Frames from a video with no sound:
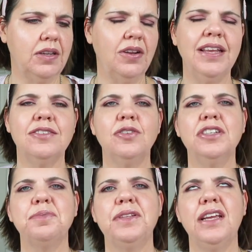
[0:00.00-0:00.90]
Okay, so
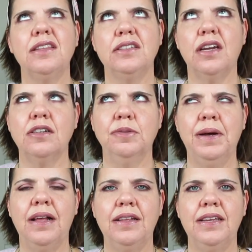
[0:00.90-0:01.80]
there's been like the taco
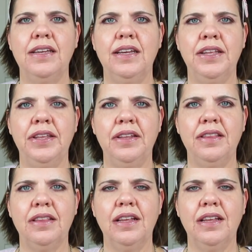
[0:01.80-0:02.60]
palette and